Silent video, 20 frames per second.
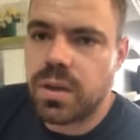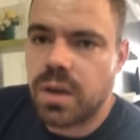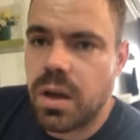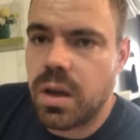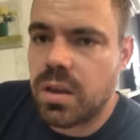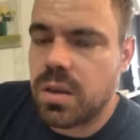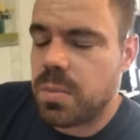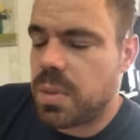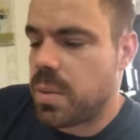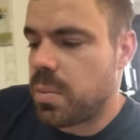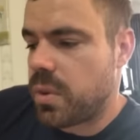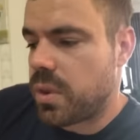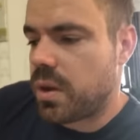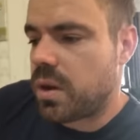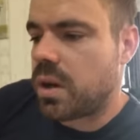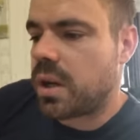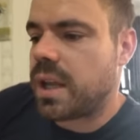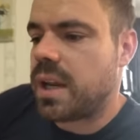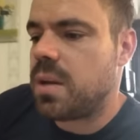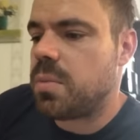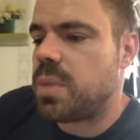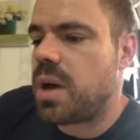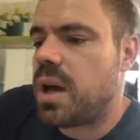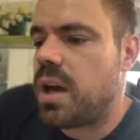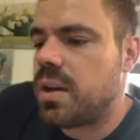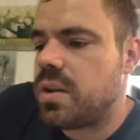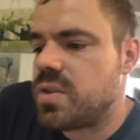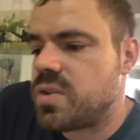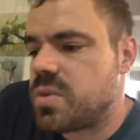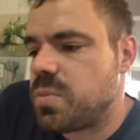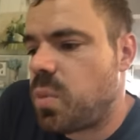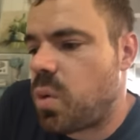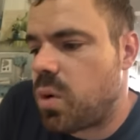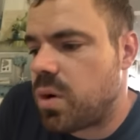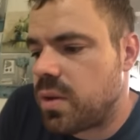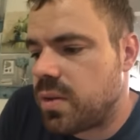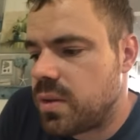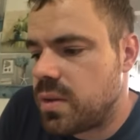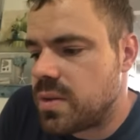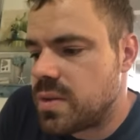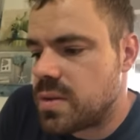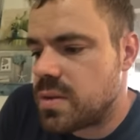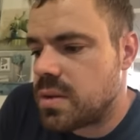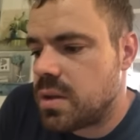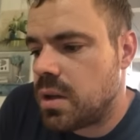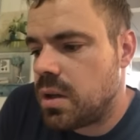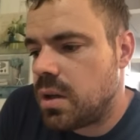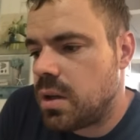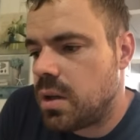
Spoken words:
the people that are getting behind and supporting these